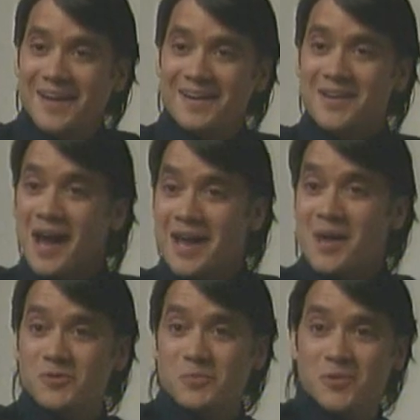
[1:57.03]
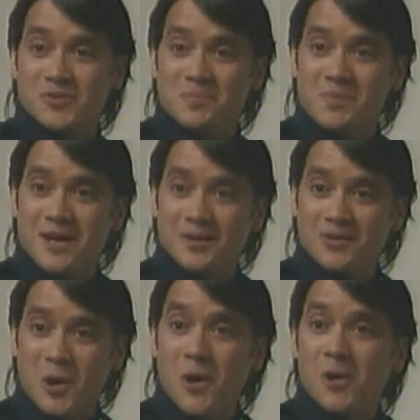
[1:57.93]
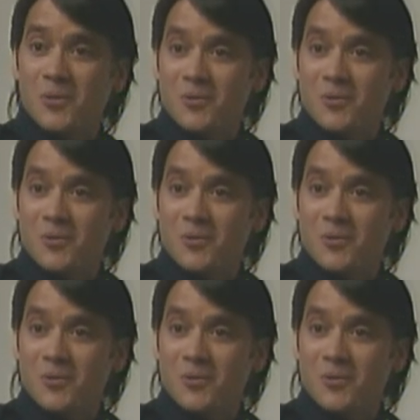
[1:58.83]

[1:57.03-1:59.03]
I, I, am supposed to be out in the hall.